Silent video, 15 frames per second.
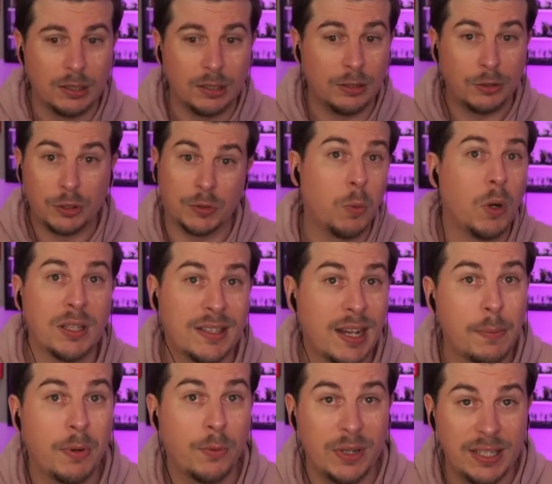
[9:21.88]
just one tap
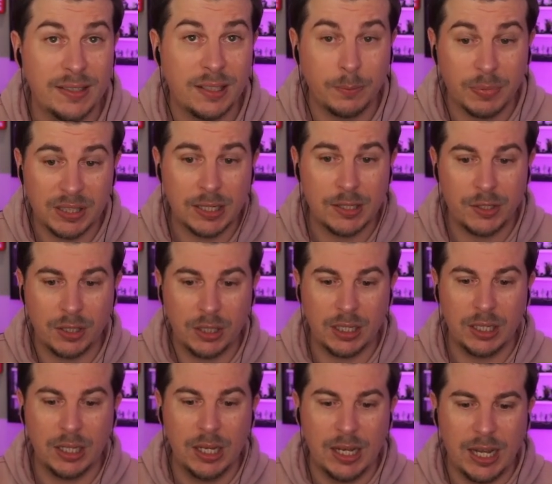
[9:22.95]
of Wheezing potentially,
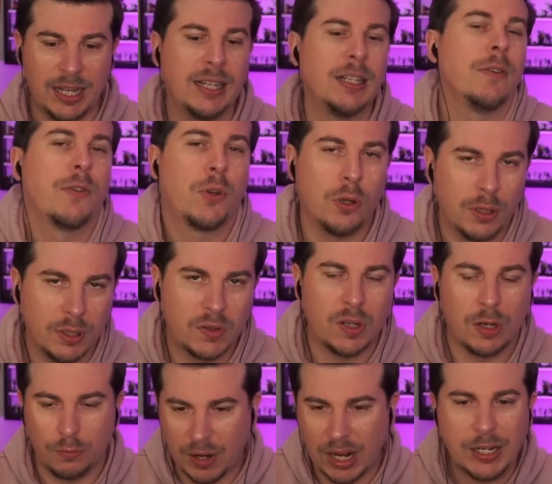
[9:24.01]
and then of course a
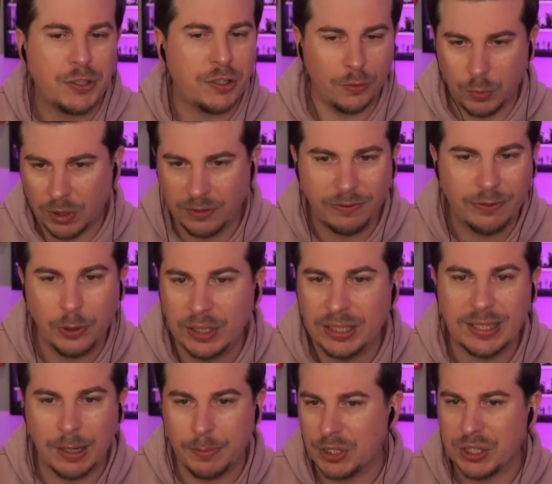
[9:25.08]
Raichu 140
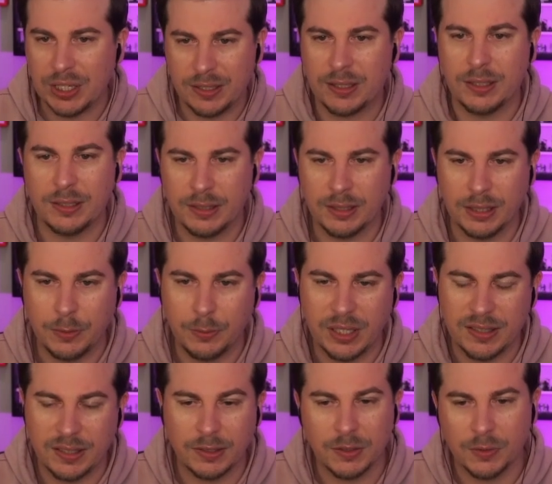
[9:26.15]
damage is going to delete
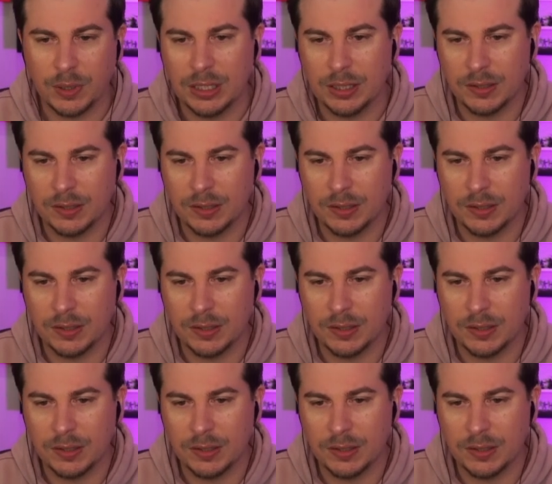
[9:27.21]
Wheezing as well.